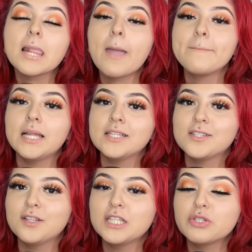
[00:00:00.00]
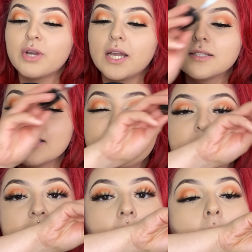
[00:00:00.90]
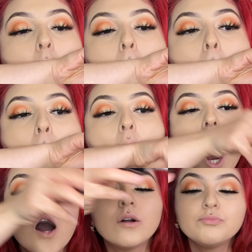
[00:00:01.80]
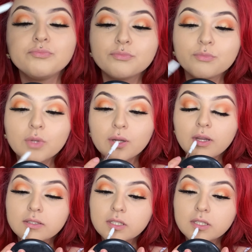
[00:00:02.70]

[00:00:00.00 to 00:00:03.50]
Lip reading: place on these dry ass lips, little ass